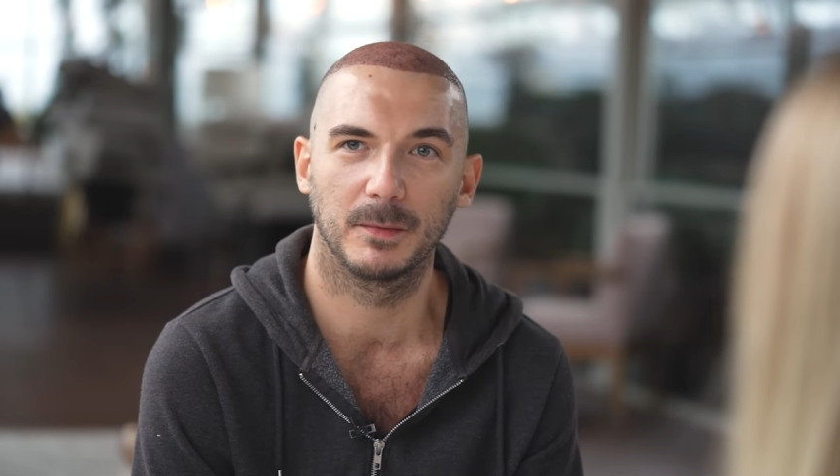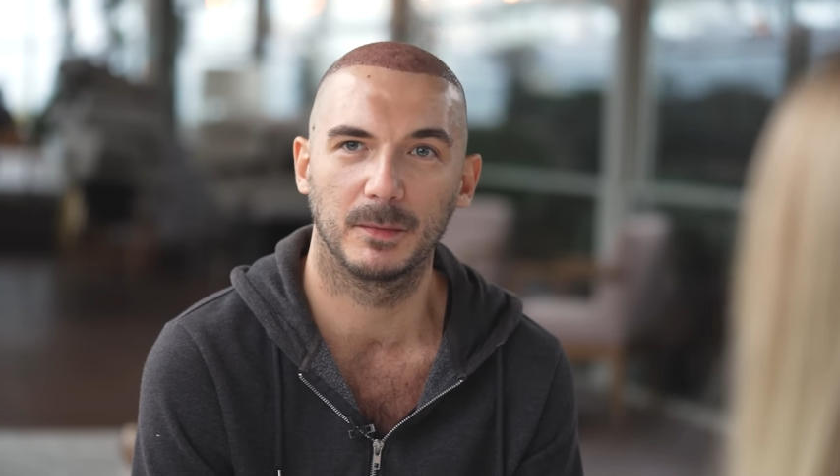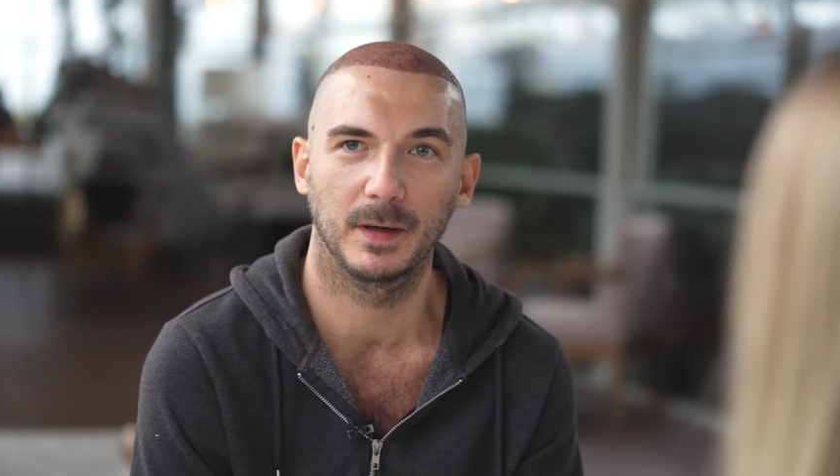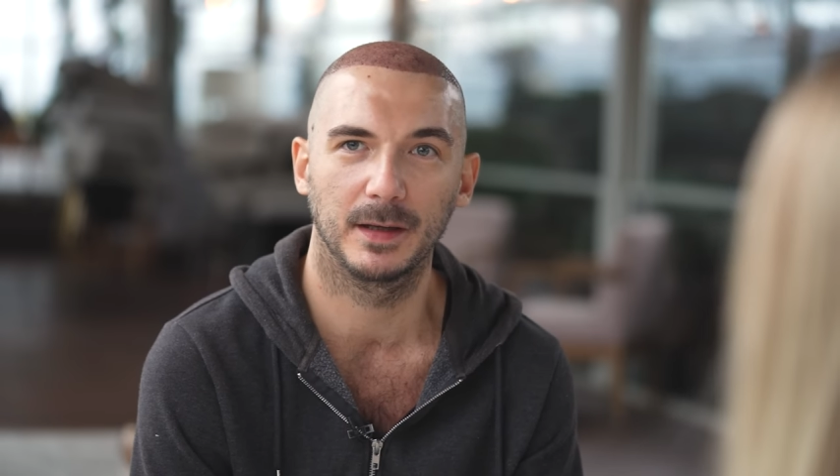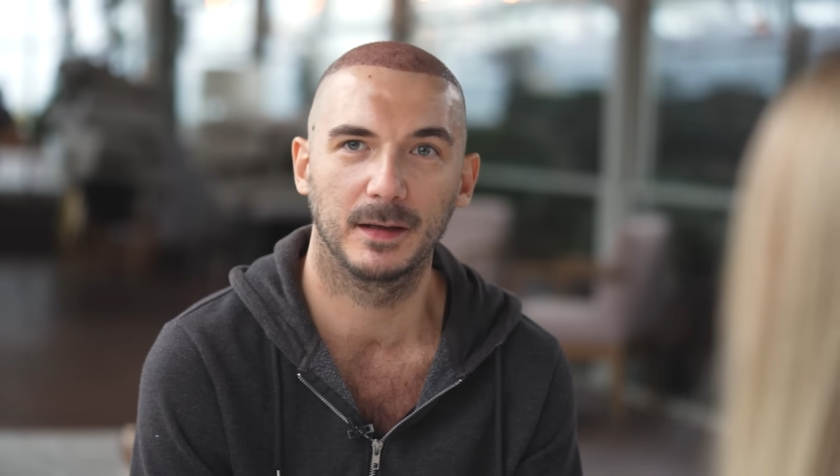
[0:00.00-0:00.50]

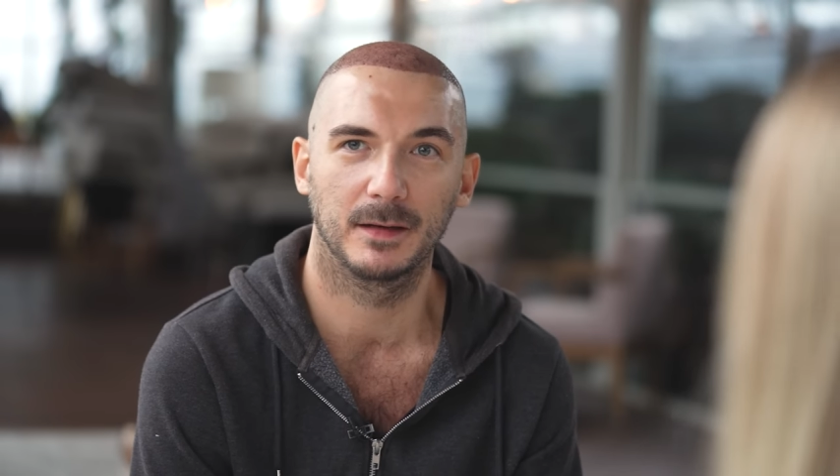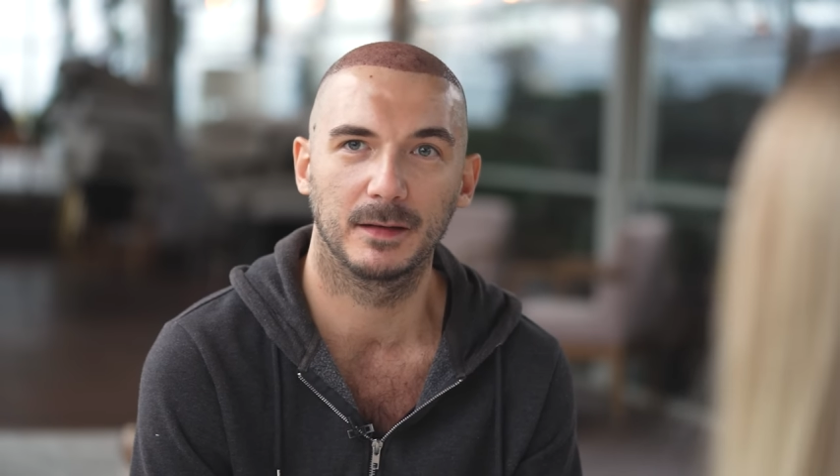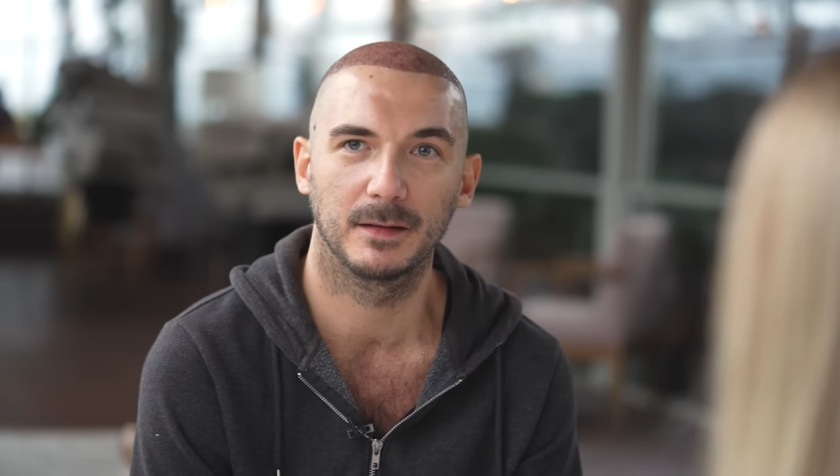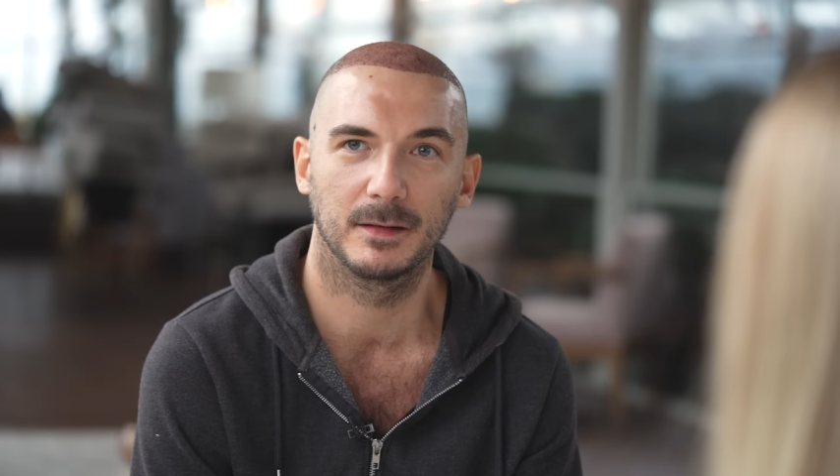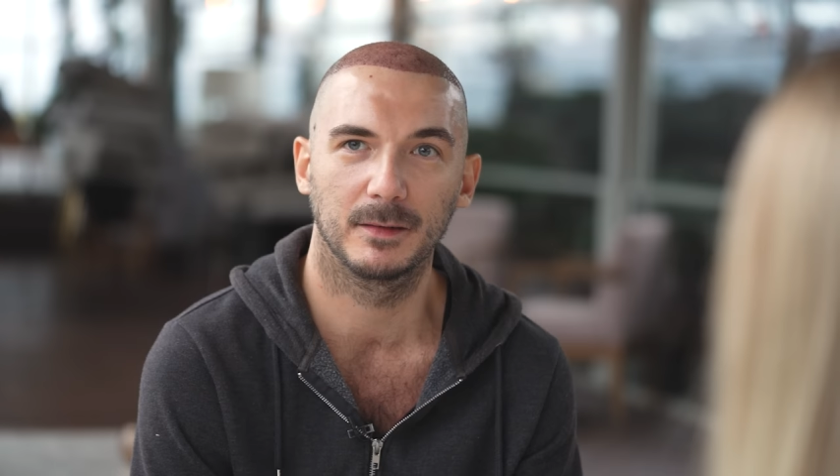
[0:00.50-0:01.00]
why
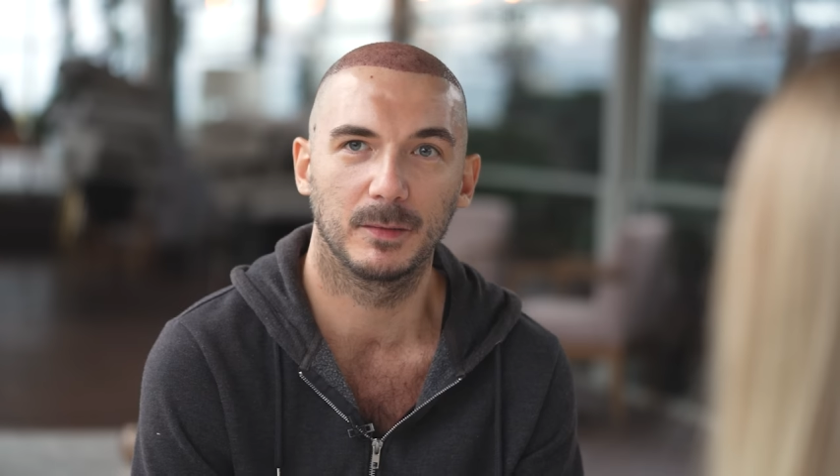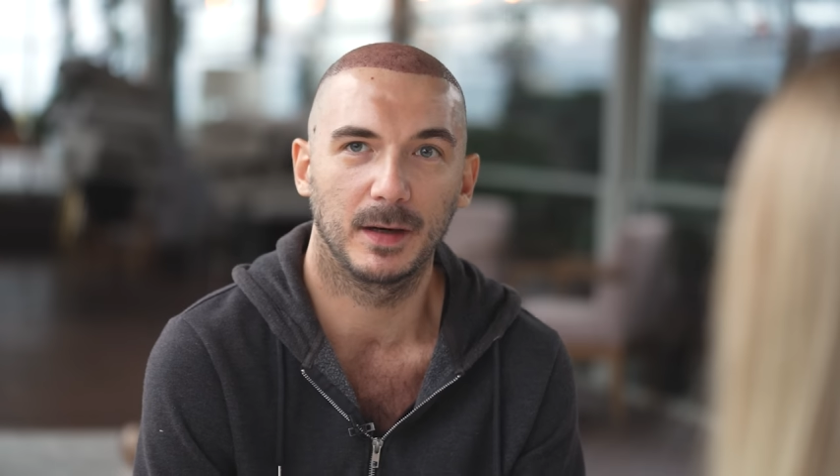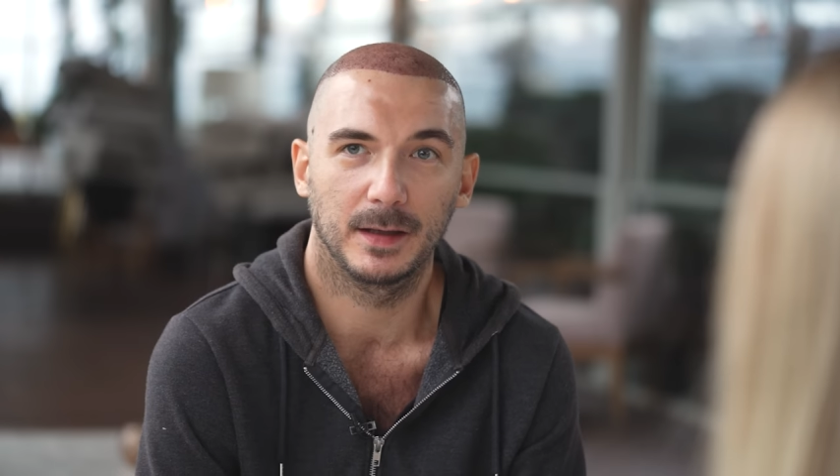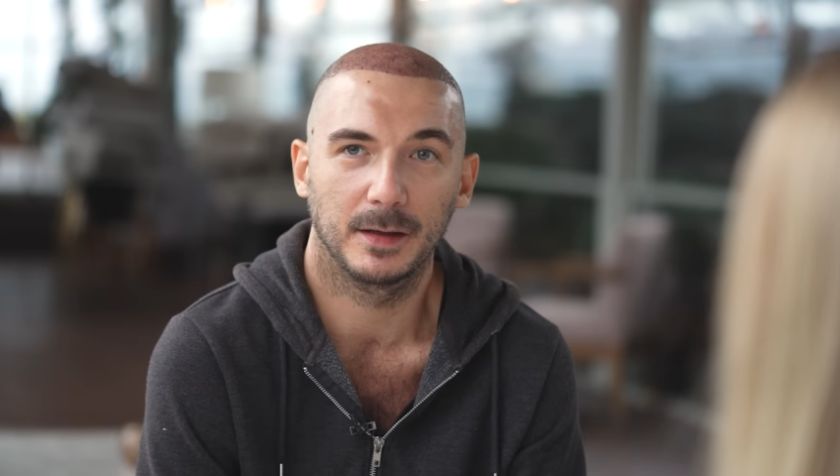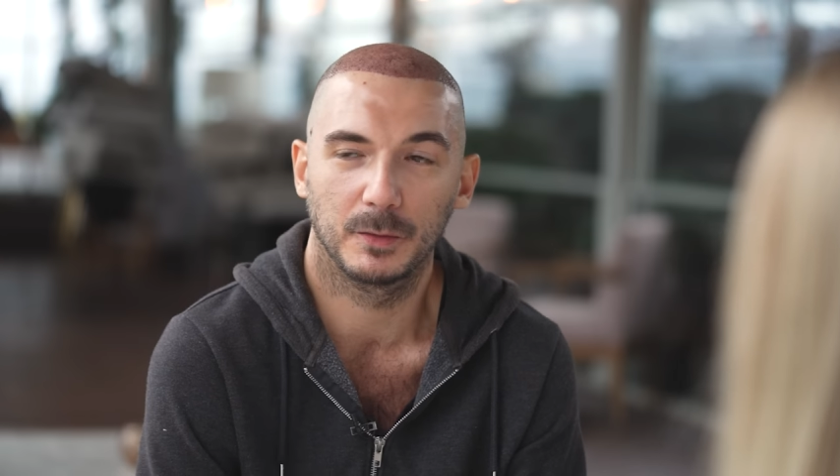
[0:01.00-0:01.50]
uh, why are